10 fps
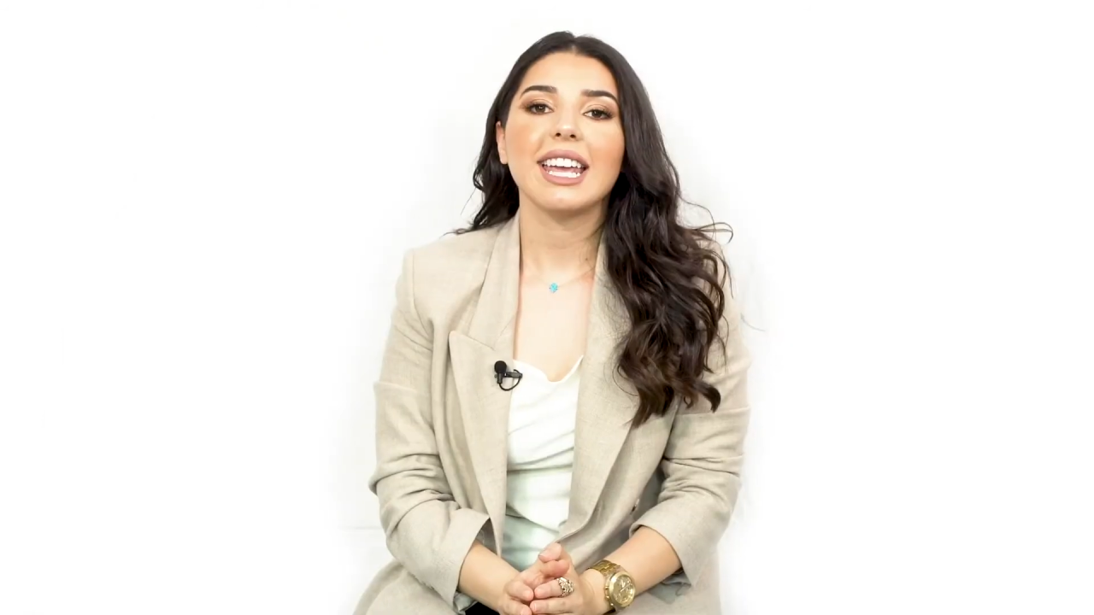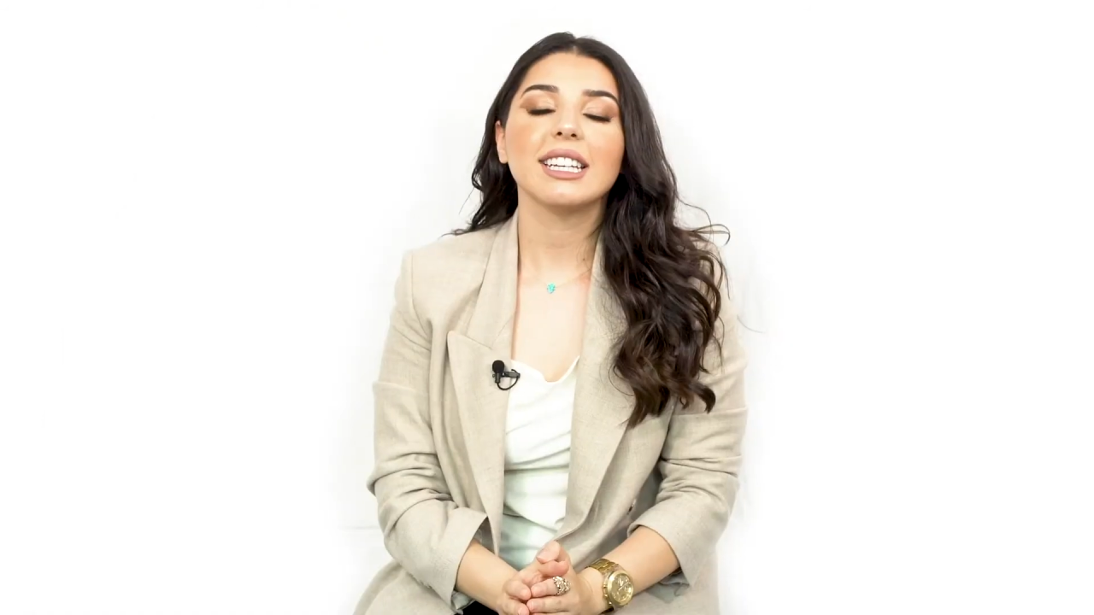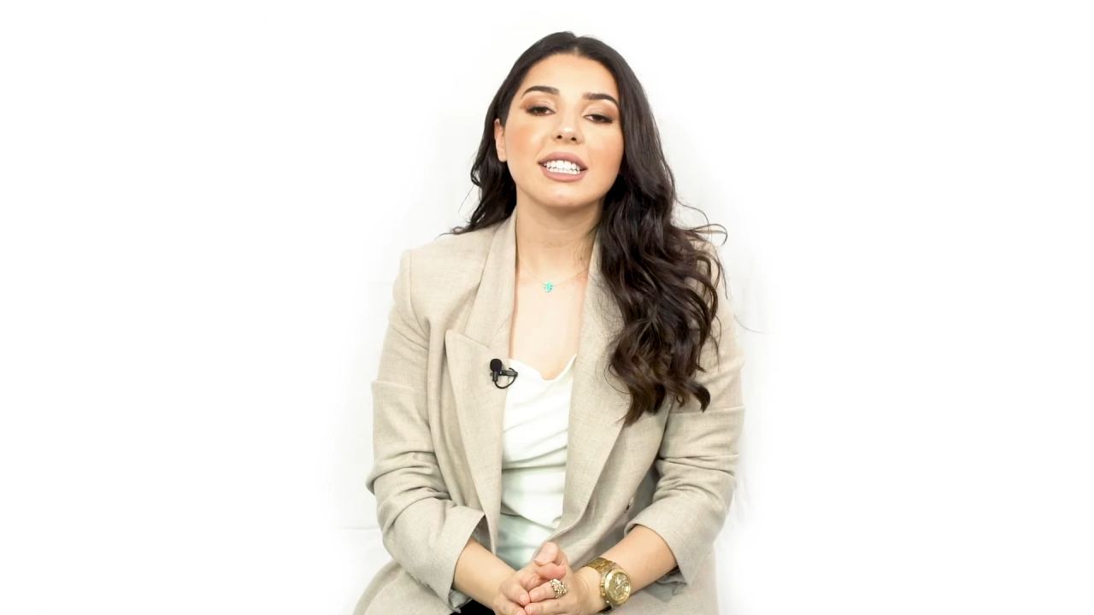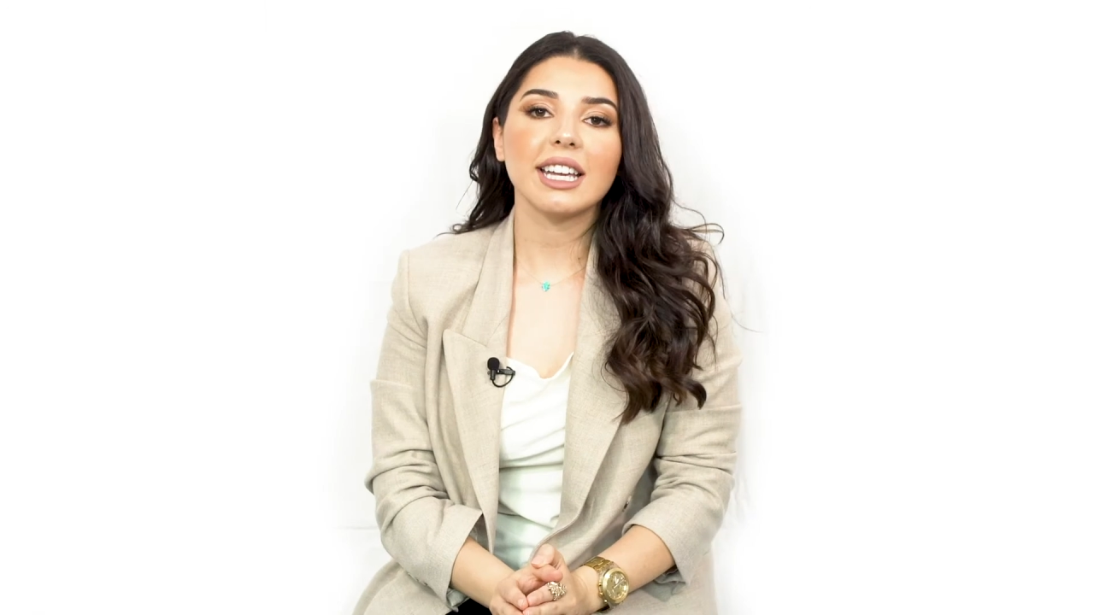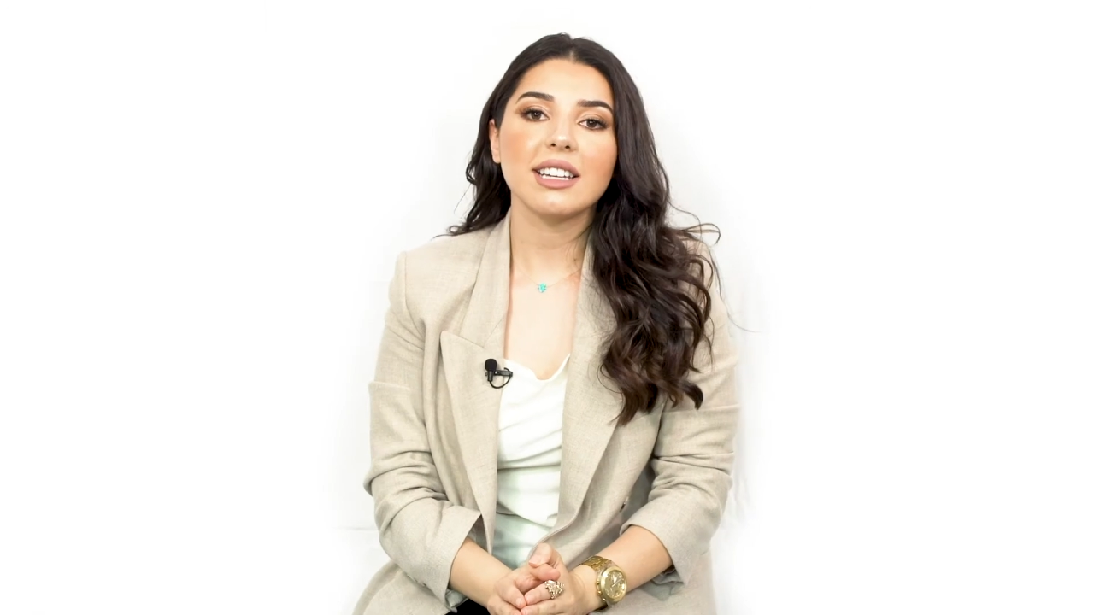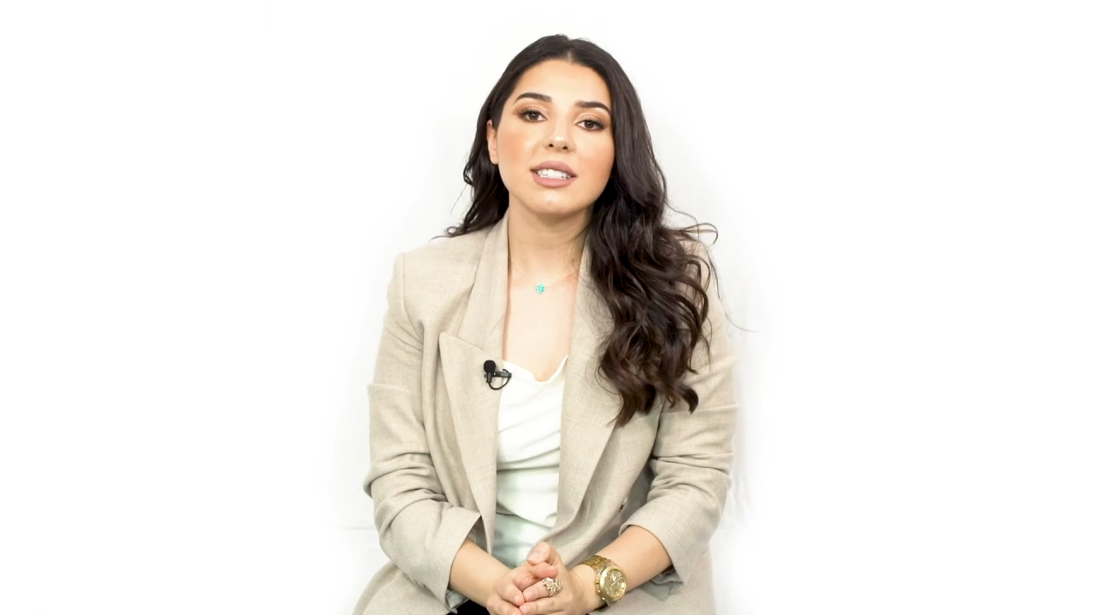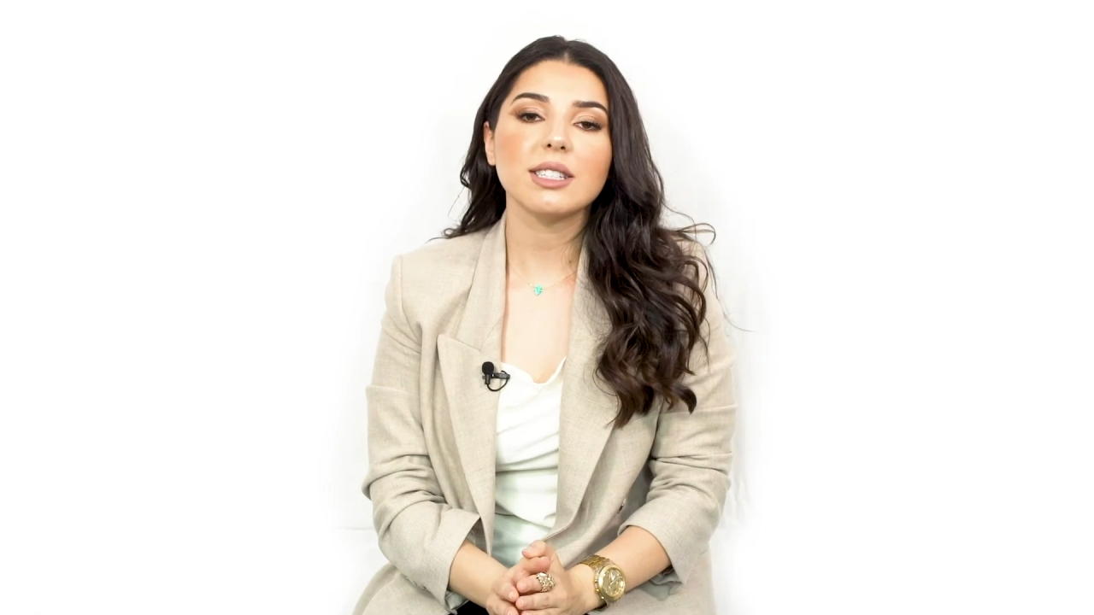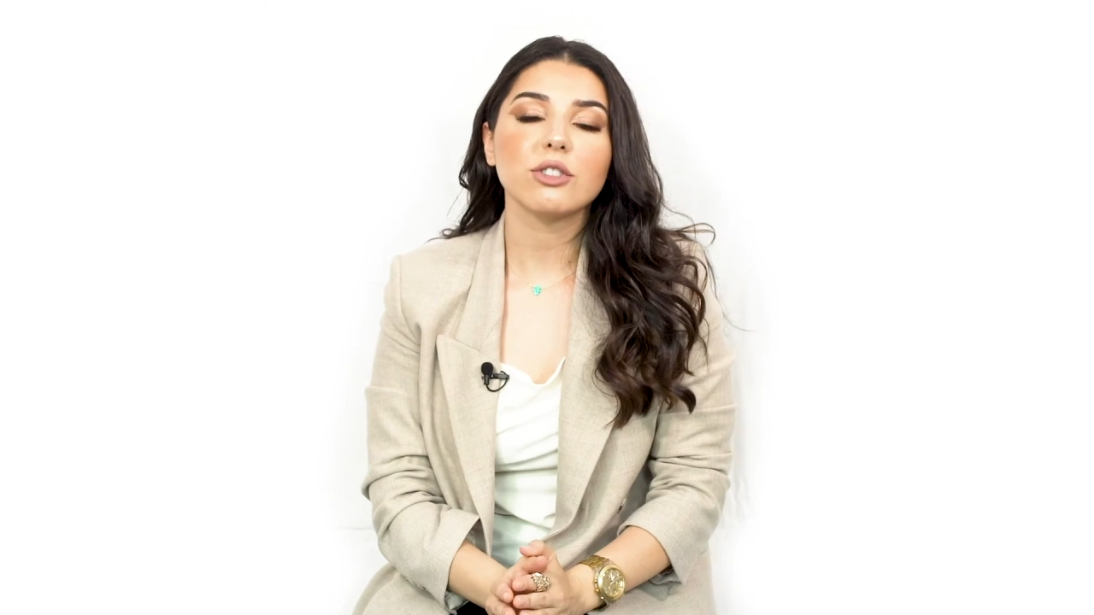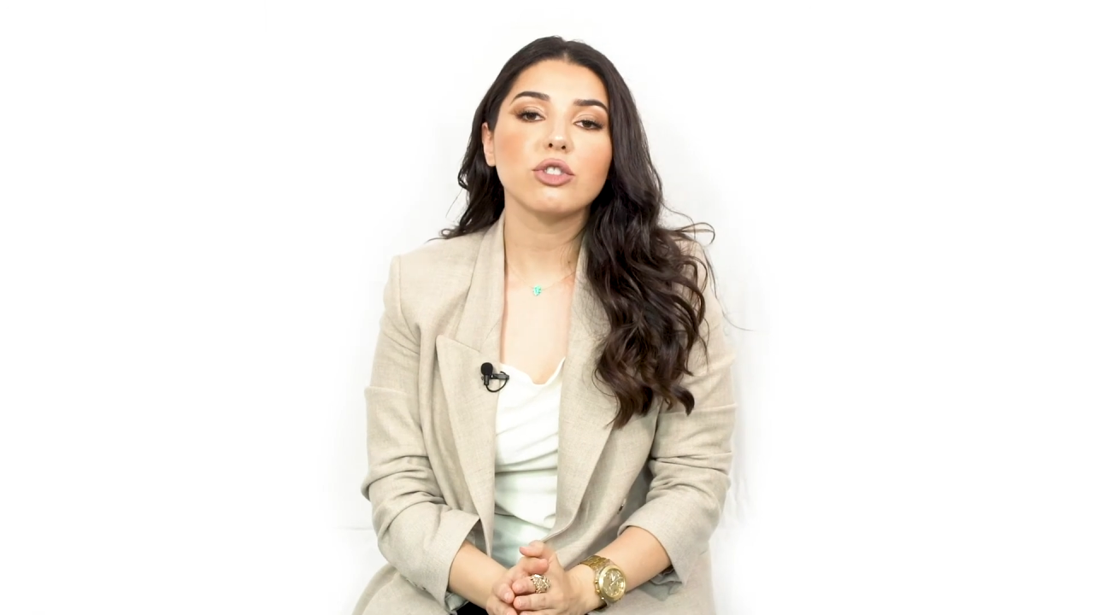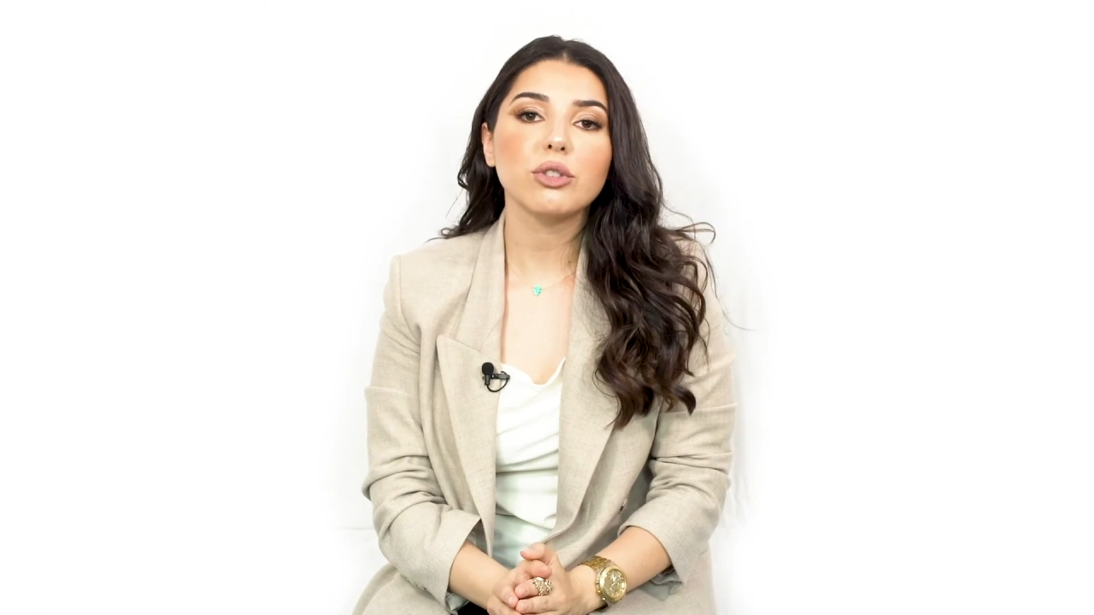In case
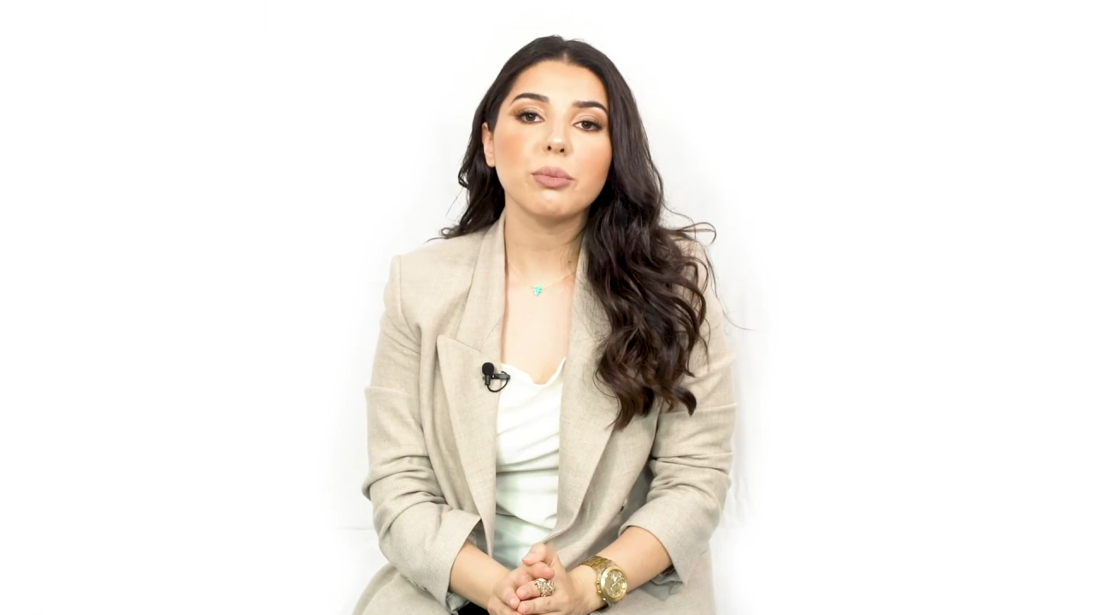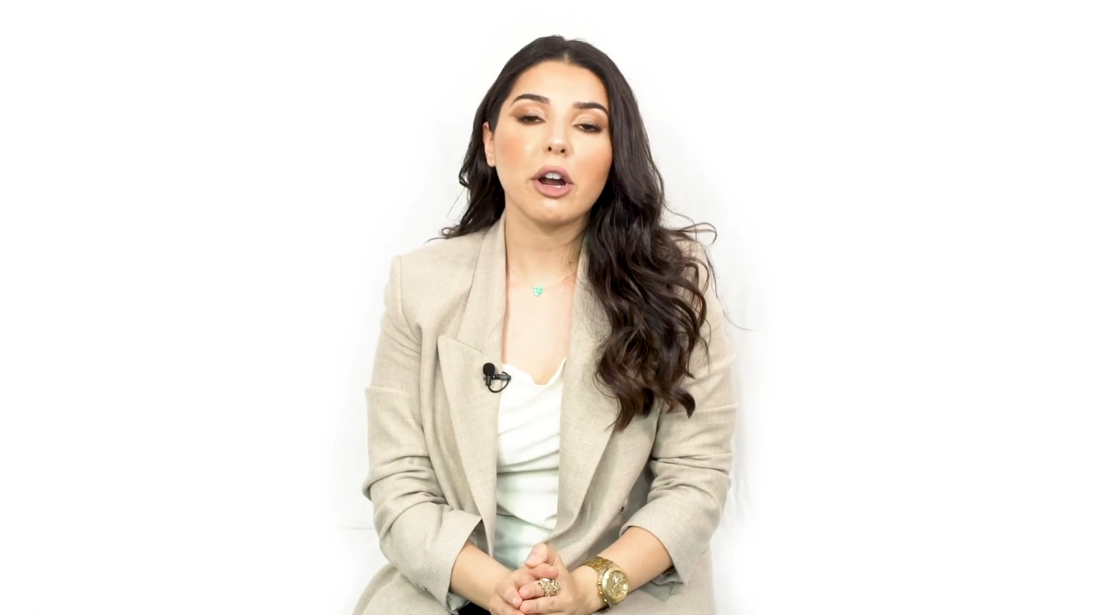the two